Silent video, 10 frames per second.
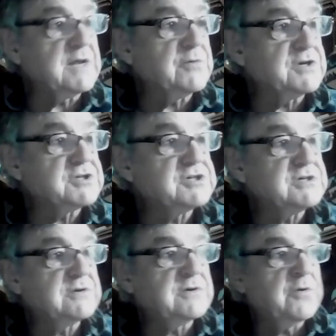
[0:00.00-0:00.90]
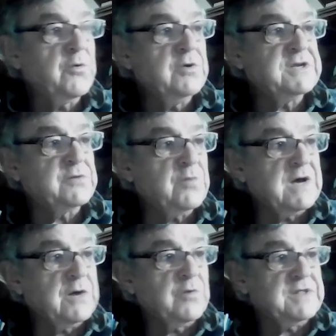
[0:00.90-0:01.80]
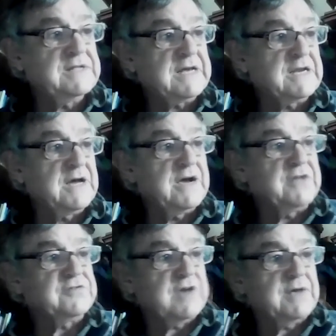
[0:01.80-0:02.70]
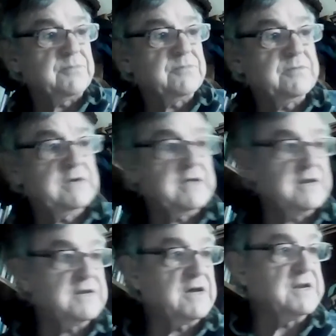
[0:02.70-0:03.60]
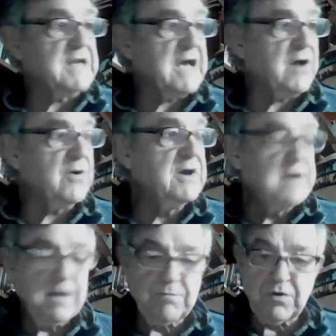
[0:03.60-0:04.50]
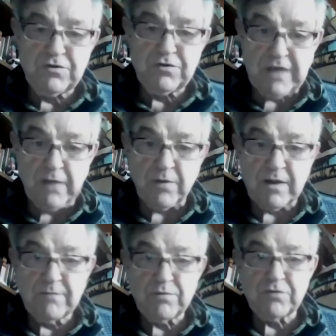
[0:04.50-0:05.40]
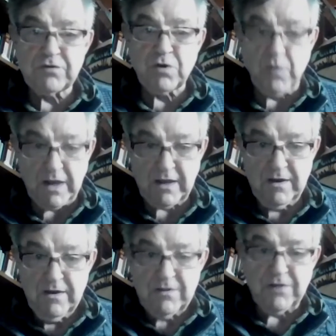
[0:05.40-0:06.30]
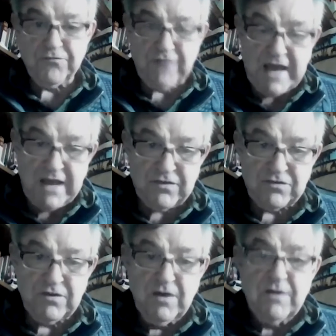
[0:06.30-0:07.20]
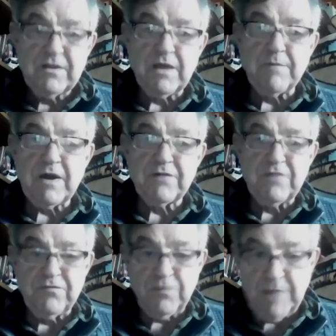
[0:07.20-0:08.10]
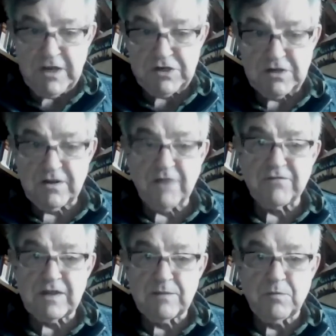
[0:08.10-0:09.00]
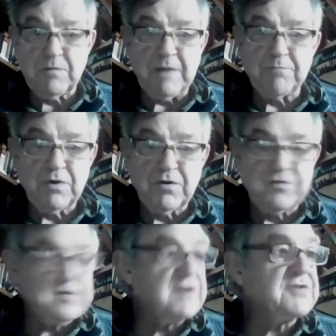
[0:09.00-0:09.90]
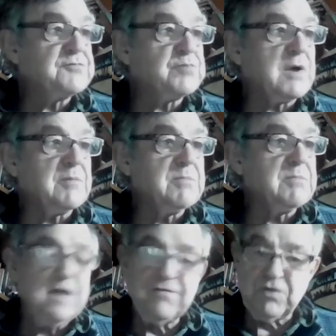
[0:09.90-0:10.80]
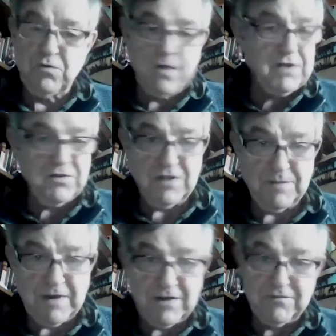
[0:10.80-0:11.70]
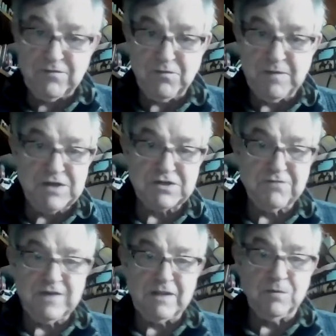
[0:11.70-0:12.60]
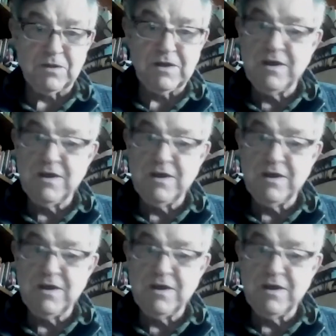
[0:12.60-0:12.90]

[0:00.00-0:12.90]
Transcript: which did well with deadlines and get it done now. And birds are that way. Birds are quick, they're fast. The amount of information available about birds is probably even greater than the amount of information available